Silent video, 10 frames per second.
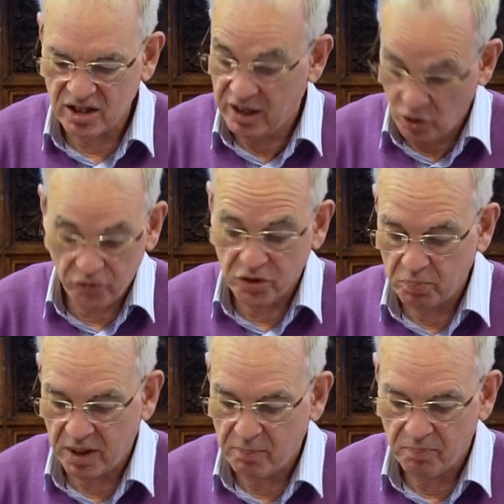He'd often
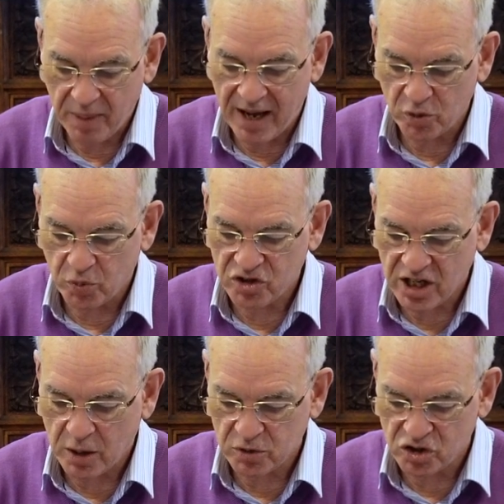been bound with
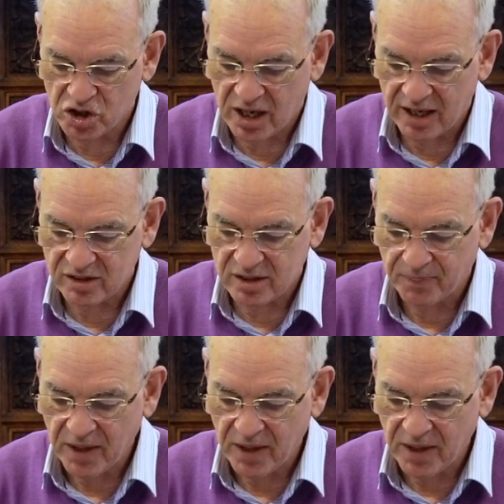shackles and chains.